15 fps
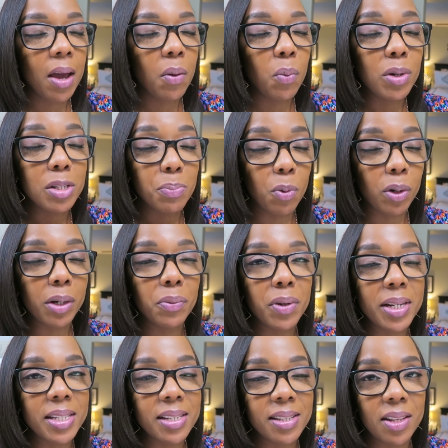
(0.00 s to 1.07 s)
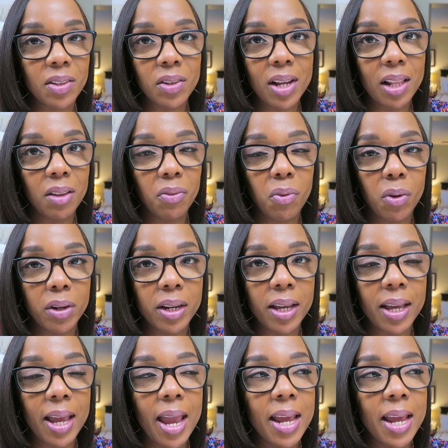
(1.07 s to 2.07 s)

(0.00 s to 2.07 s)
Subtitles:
was born and raised in Southern California,